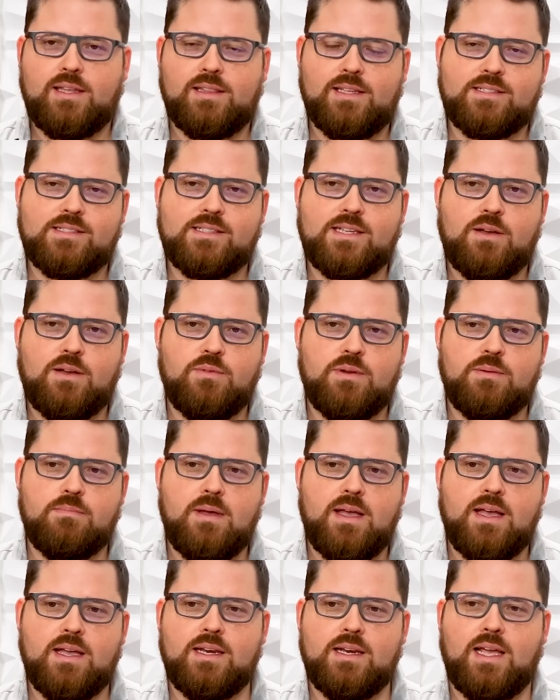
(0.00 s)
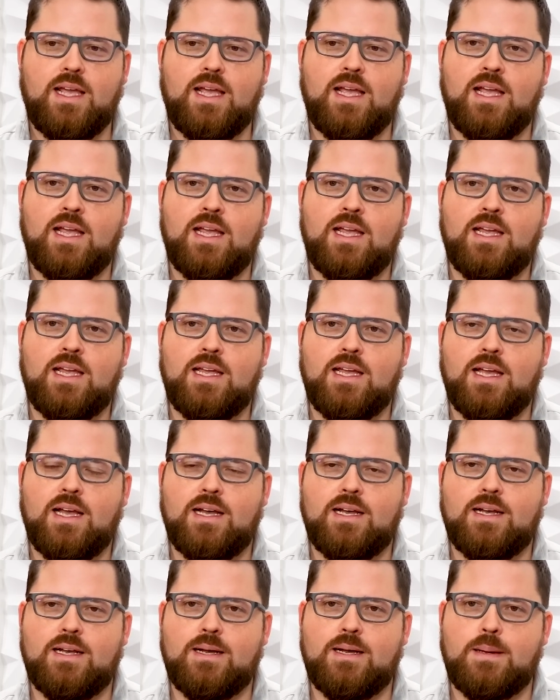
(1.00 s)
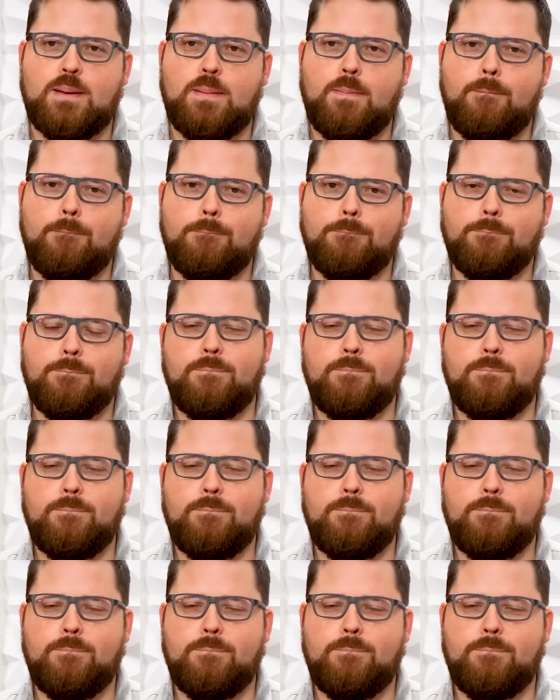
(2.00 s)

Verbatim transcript: let's say we made a... Um,